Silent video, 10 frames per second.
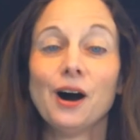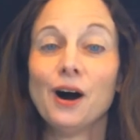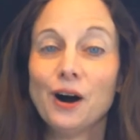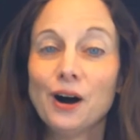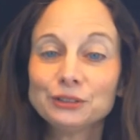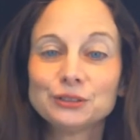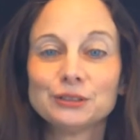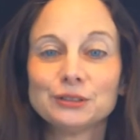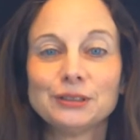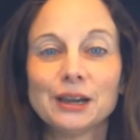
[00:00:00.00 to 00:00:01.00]
Also,
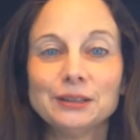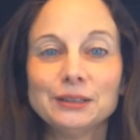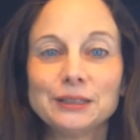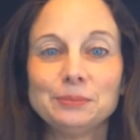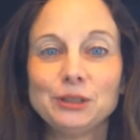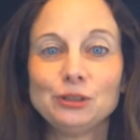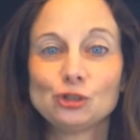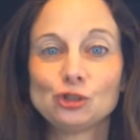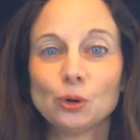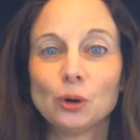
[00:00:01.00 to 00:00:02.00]
as a noun, it can mean
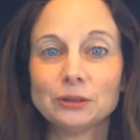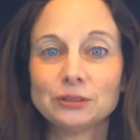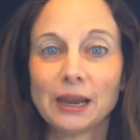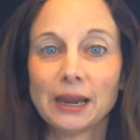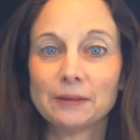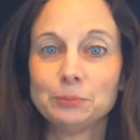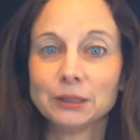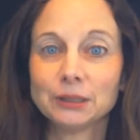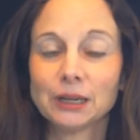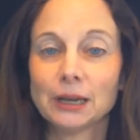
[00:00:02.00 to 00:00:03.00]
shorts that have
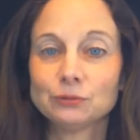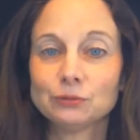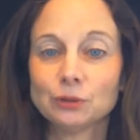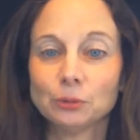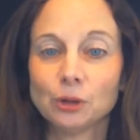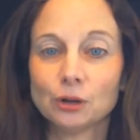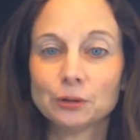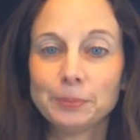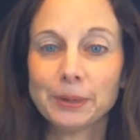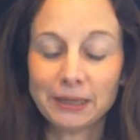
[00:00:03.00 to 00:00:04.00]
been cut from
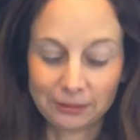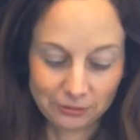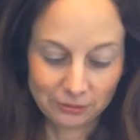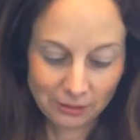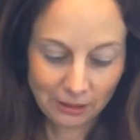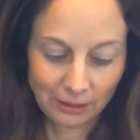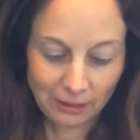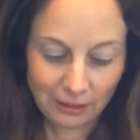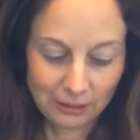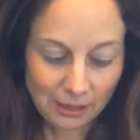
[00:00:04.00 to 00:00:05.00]
longer pants.
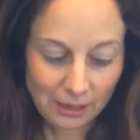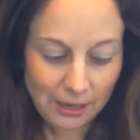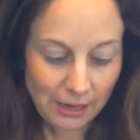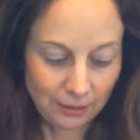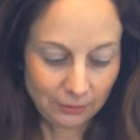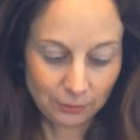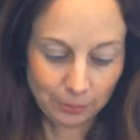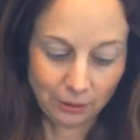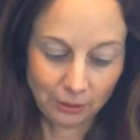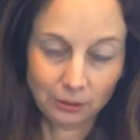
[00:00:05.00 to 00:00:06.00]
And I have a
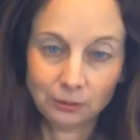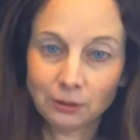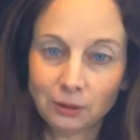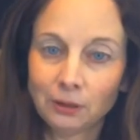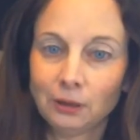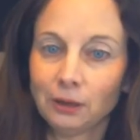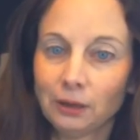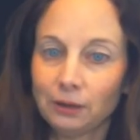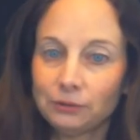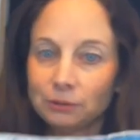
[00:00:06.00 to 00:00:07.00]
pair
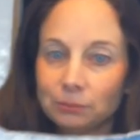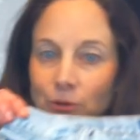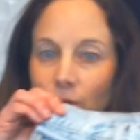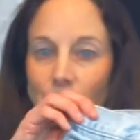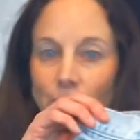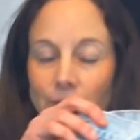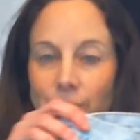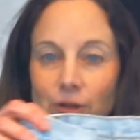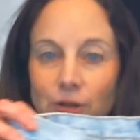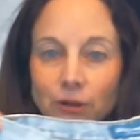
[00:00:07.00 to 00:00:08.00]
of some cutoffs
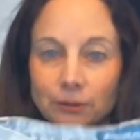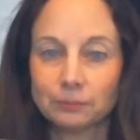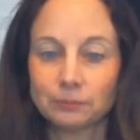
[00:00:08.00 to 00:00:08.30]
here.